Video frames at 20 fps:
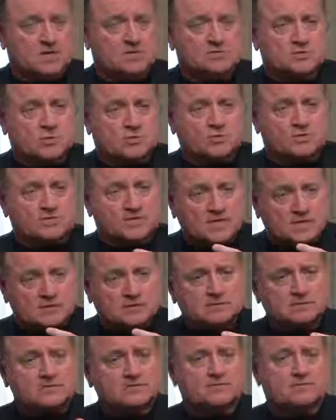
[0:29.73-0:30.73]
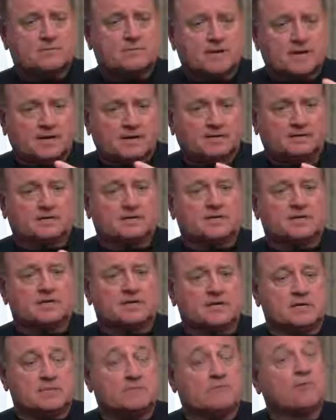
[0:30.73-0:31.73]
So it tells us about
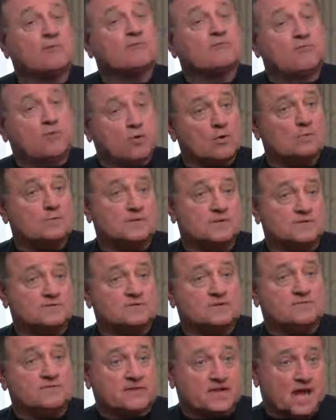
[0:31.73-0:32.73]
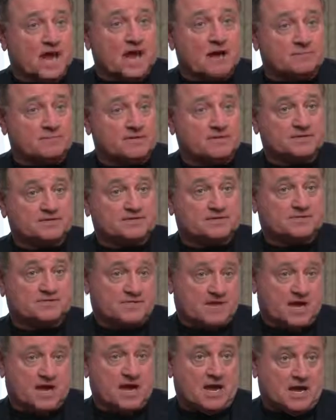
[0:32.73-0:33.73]
the performance of the optics of
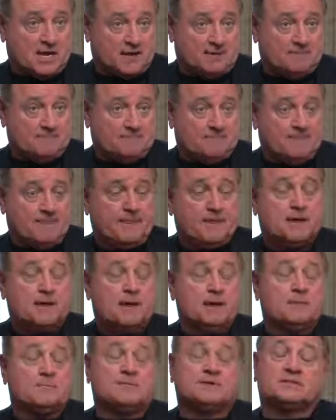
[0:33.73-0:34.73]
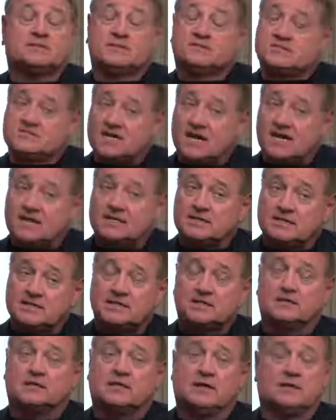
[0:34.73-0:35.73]
the eye. But the second
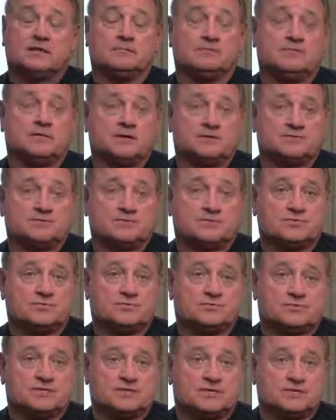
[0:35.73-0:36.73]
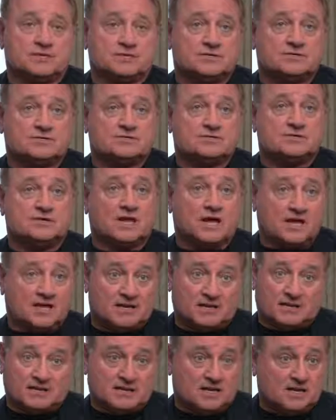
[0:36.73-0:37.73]
thing that it measures is
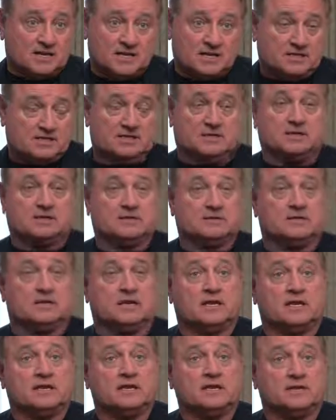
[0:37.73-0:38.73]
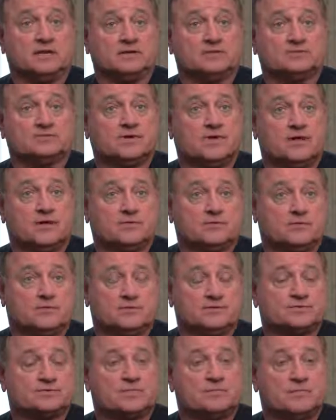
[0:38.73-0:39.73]
not anything that any other
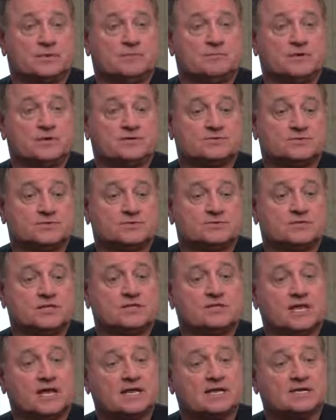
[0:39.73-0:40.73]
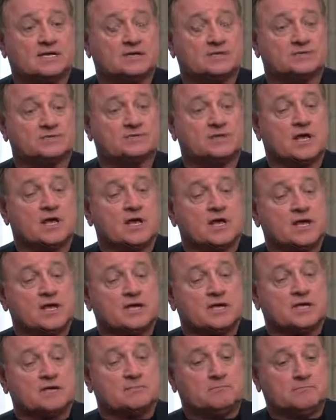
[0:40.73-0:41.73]
instrument measures, and that is
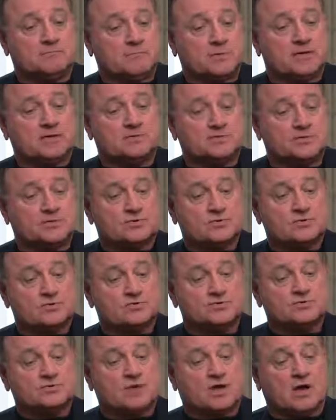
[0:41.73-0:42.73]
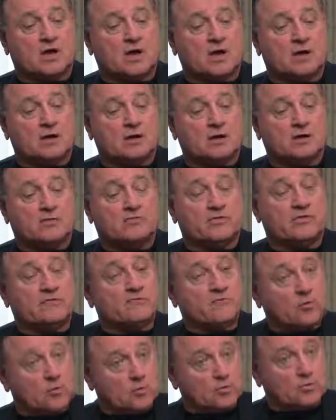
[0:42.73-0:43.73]
it measures the
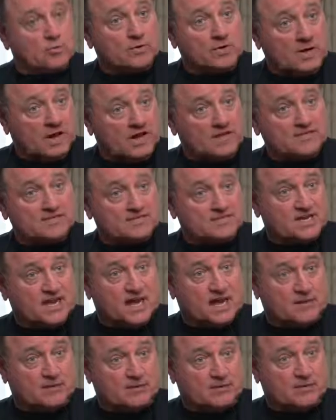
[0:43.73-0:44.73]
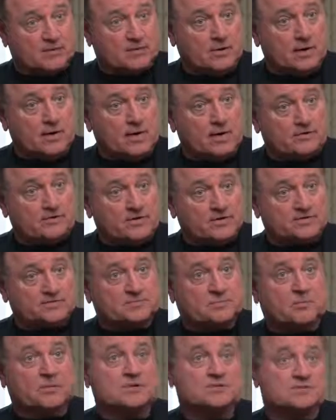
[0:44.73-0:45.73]
forward light scatter that's
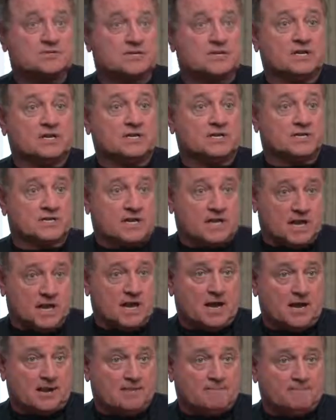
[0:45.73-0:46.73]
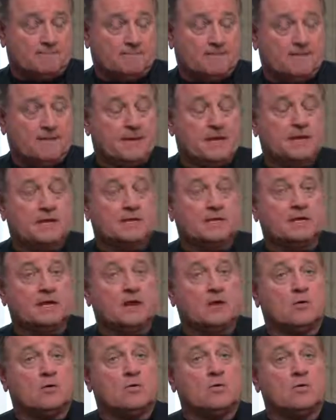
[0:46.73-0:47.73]
present in the eye.
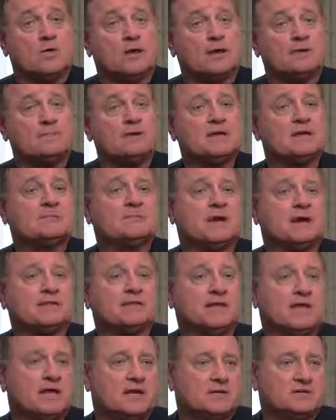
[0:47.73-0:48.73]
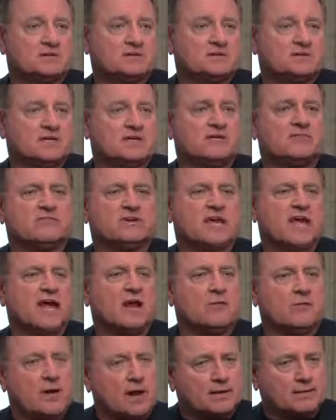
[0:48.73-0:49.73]
Now, what I mean by that is think of a
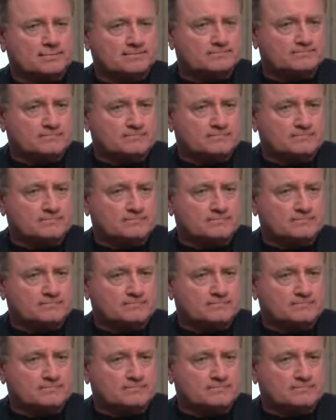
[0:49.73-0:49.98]
cataract.